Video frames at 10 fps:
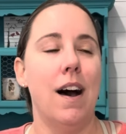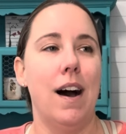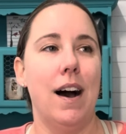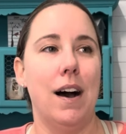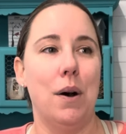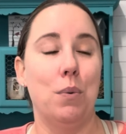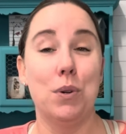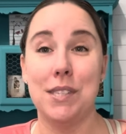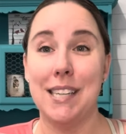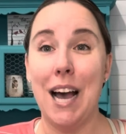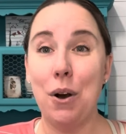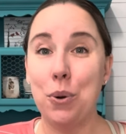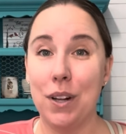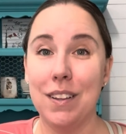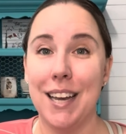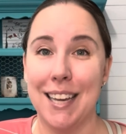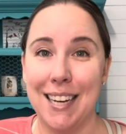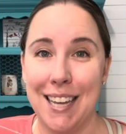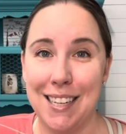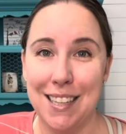Uh, we'll see how quickly I can
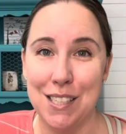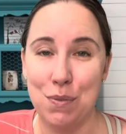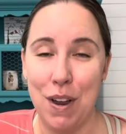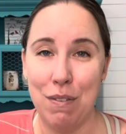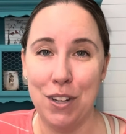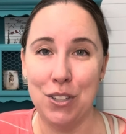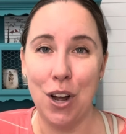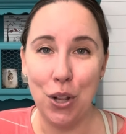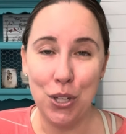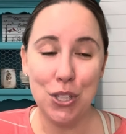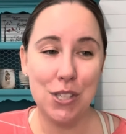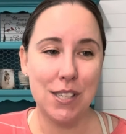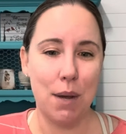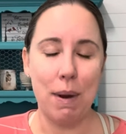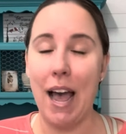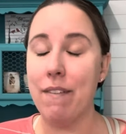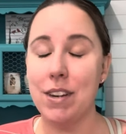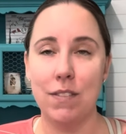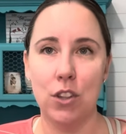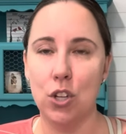hit these $500. Um, I haven't
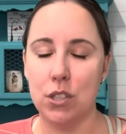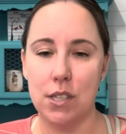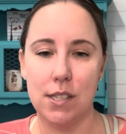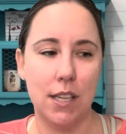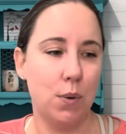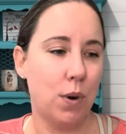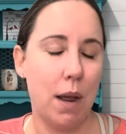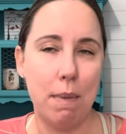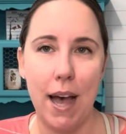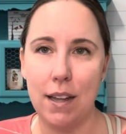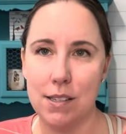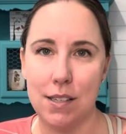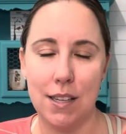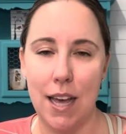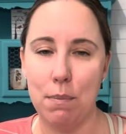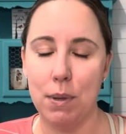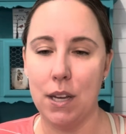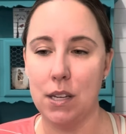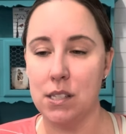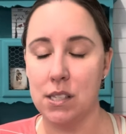even looked to see where I'm at yet
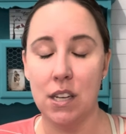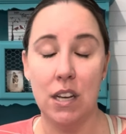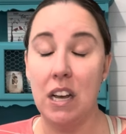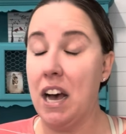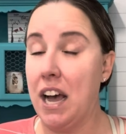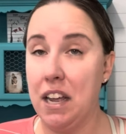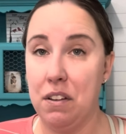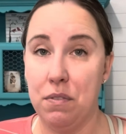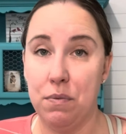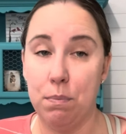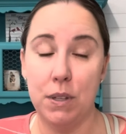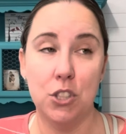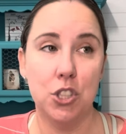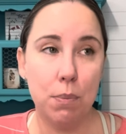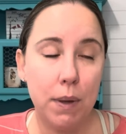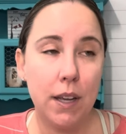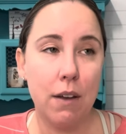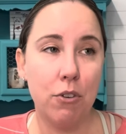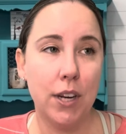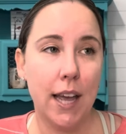because I've been shipping
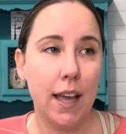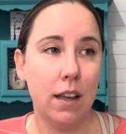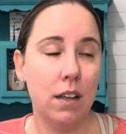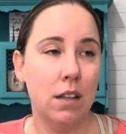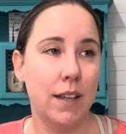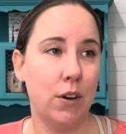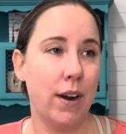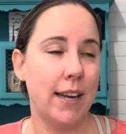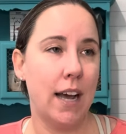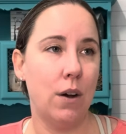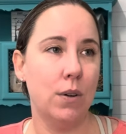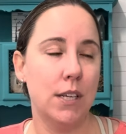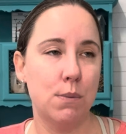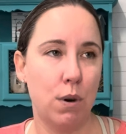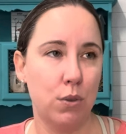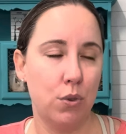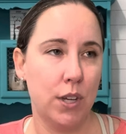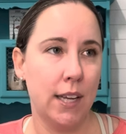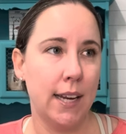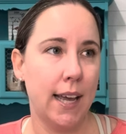every day. Like right now, it is Martin Luther
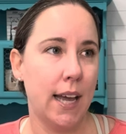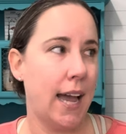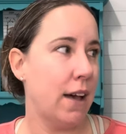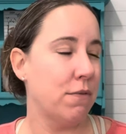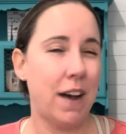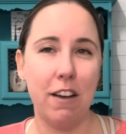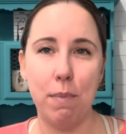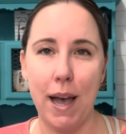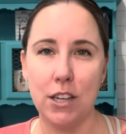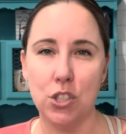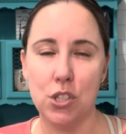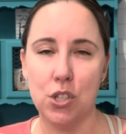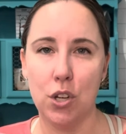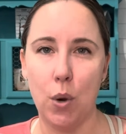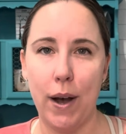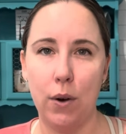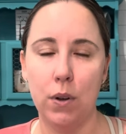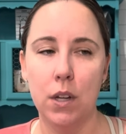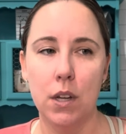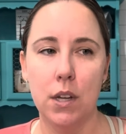King Day. I have five packages to go
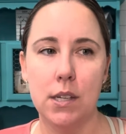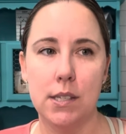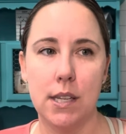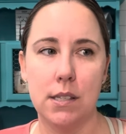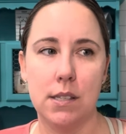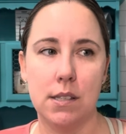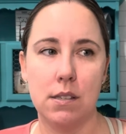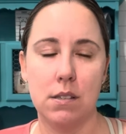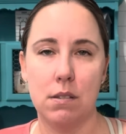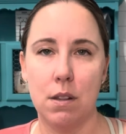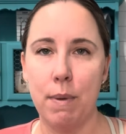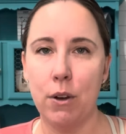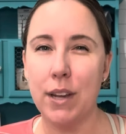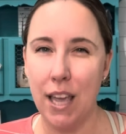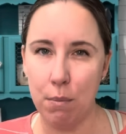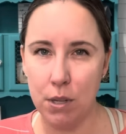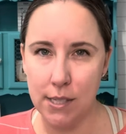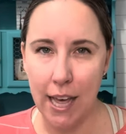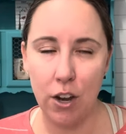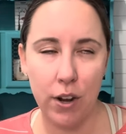out since the mail came on
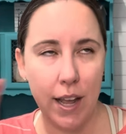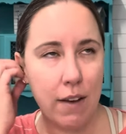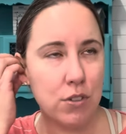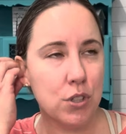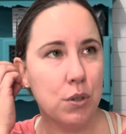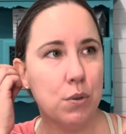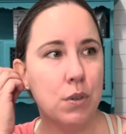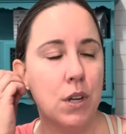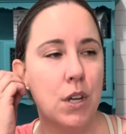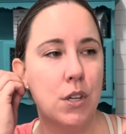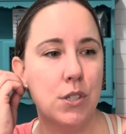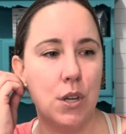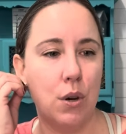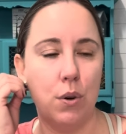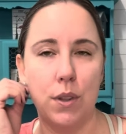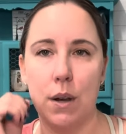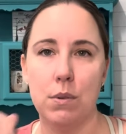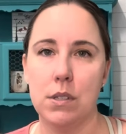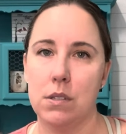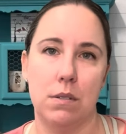Saturday afternoon. So that
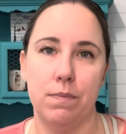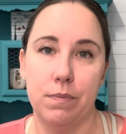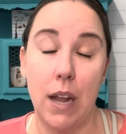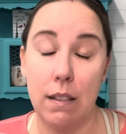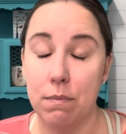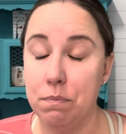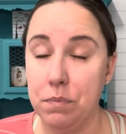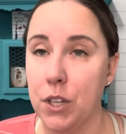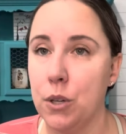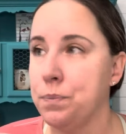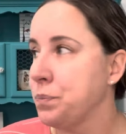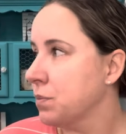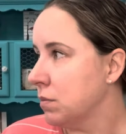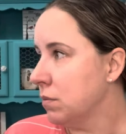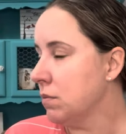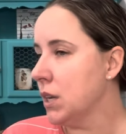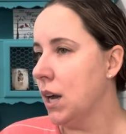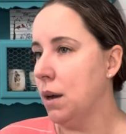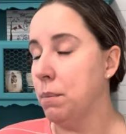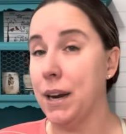was not, you know,
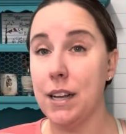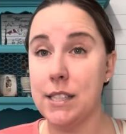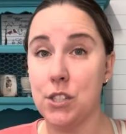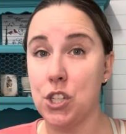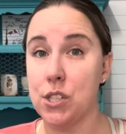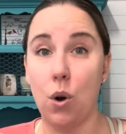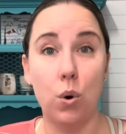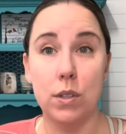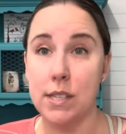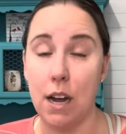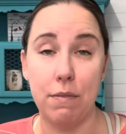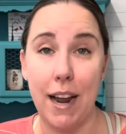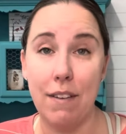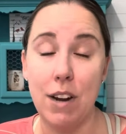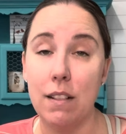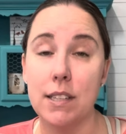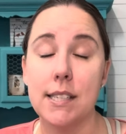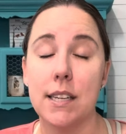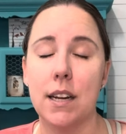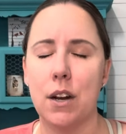um, but it's just old stuff. I have not
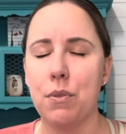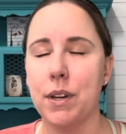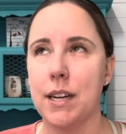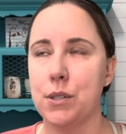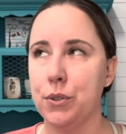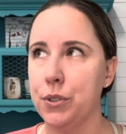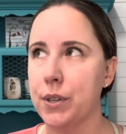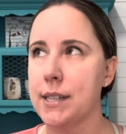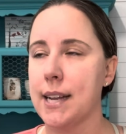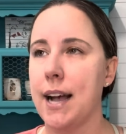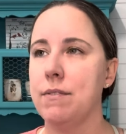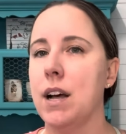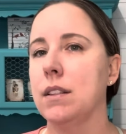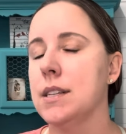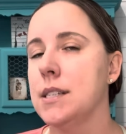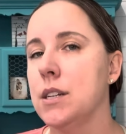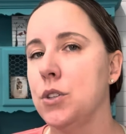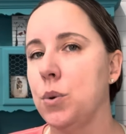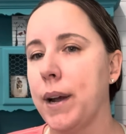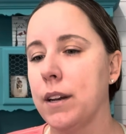listed, I don't think I told you guys, I have not listed
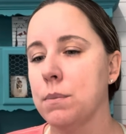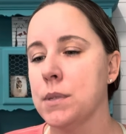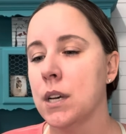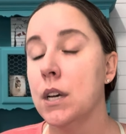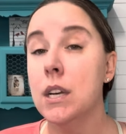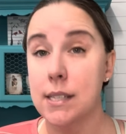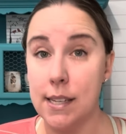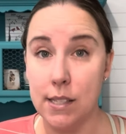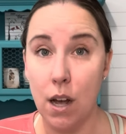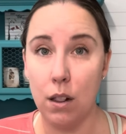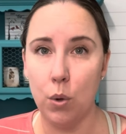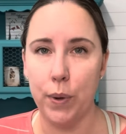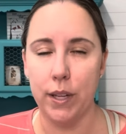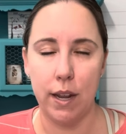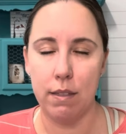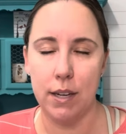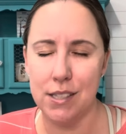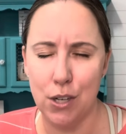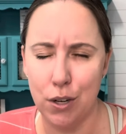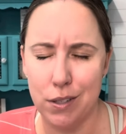new items since Halloween. I think I
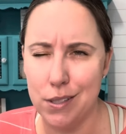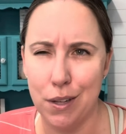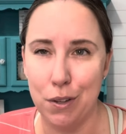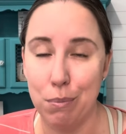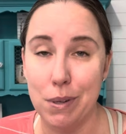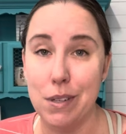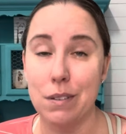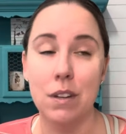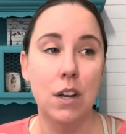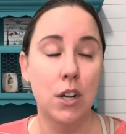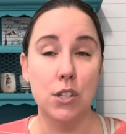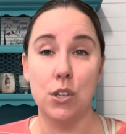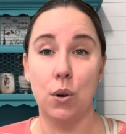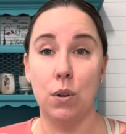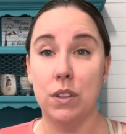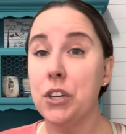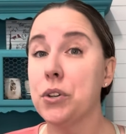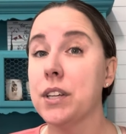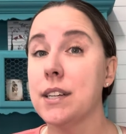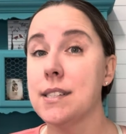started to tell you, but I didn't. So
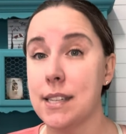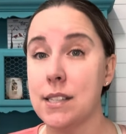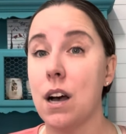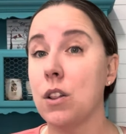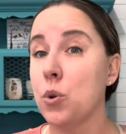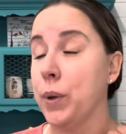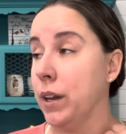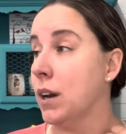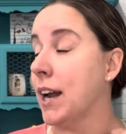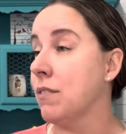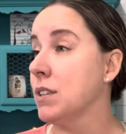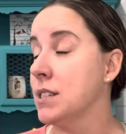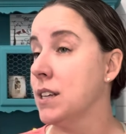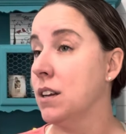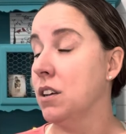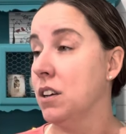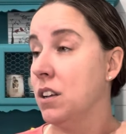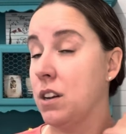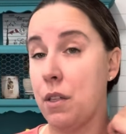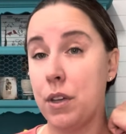literally since Halloween, I have listed
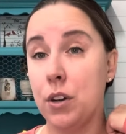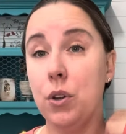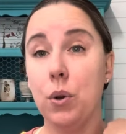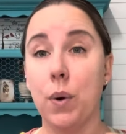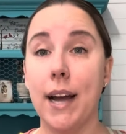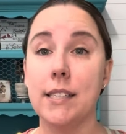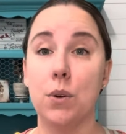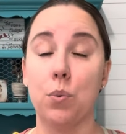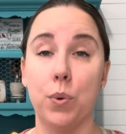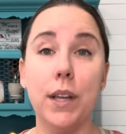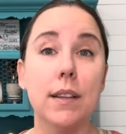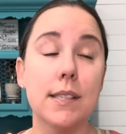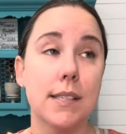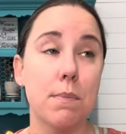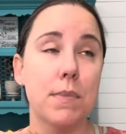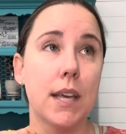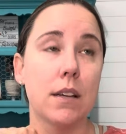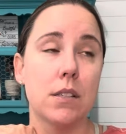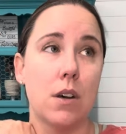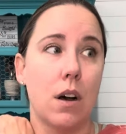nothing new. I did relist some
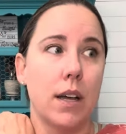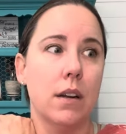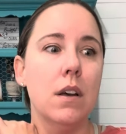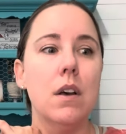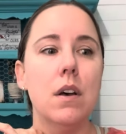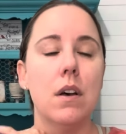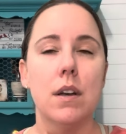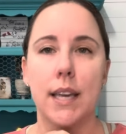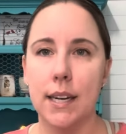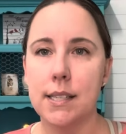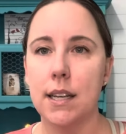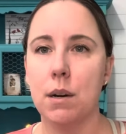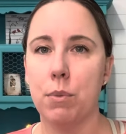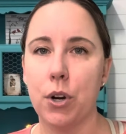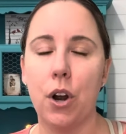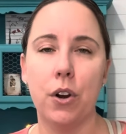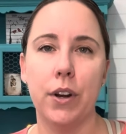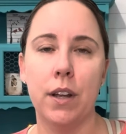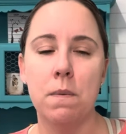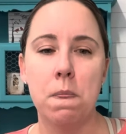things on Kidizen and
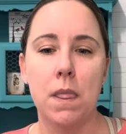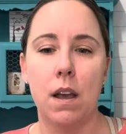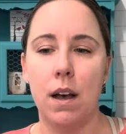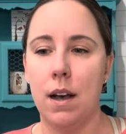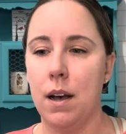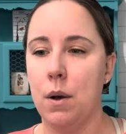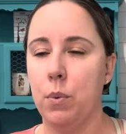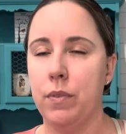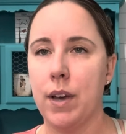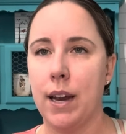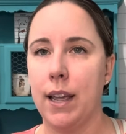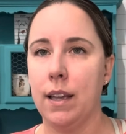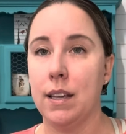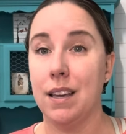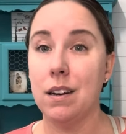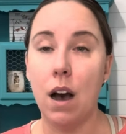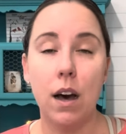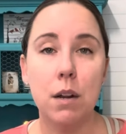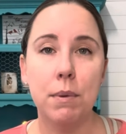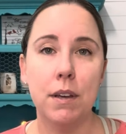Mercari. Uh, we've got a
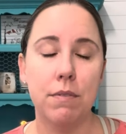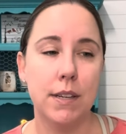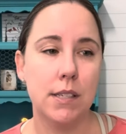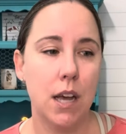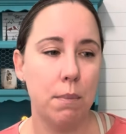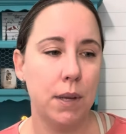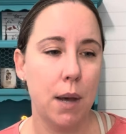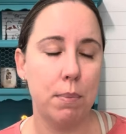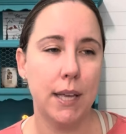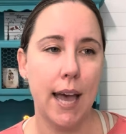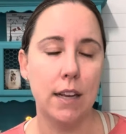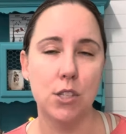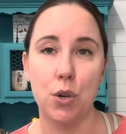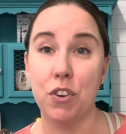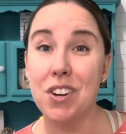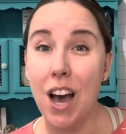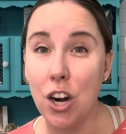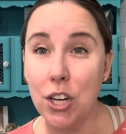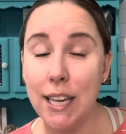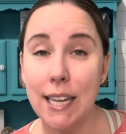Kidconomy event coming up again. So if you're not
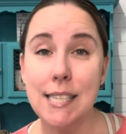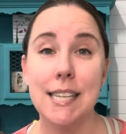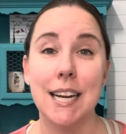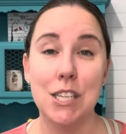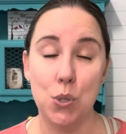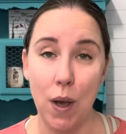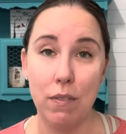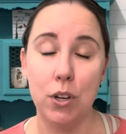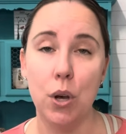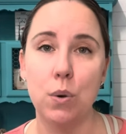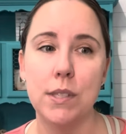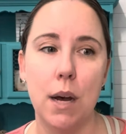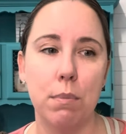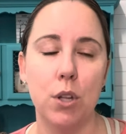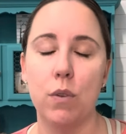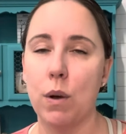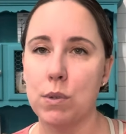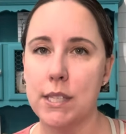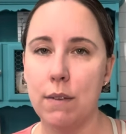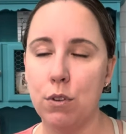on Kidizen, I do have a code down below that will
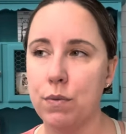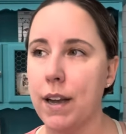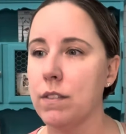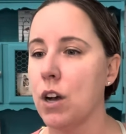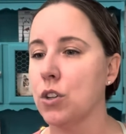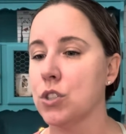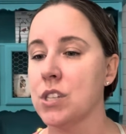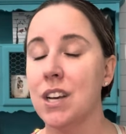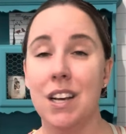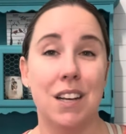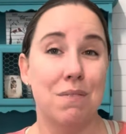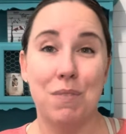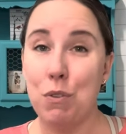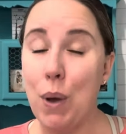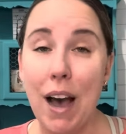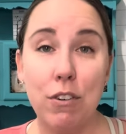save you $5. If you have